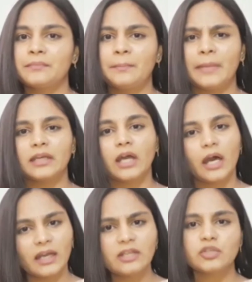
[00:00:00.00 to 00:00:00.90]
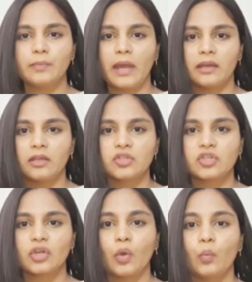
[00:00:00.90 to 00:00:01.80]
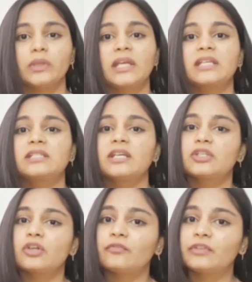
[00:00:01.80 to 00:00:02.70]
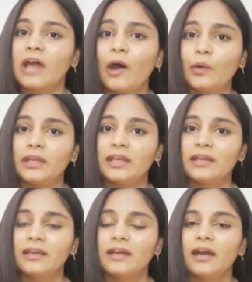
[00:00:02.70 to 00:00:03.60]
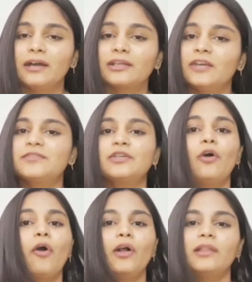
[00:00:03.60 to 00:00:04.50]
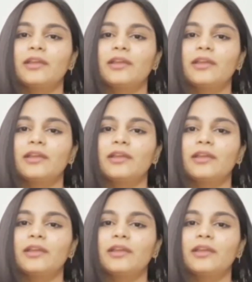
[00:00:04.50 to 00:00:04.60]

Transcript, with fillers: but arranged marriage with exchange of dowry gives you all the